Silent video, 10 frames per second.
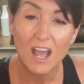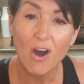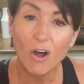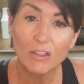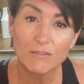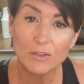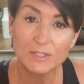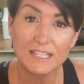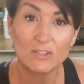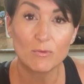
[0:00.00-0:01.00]
All of those
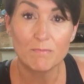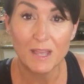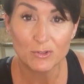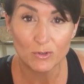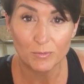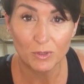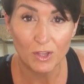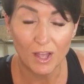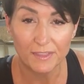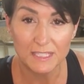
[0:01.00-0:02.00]
things are measurable
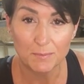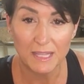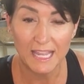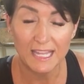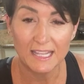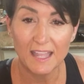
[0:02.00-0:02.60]
on this plan,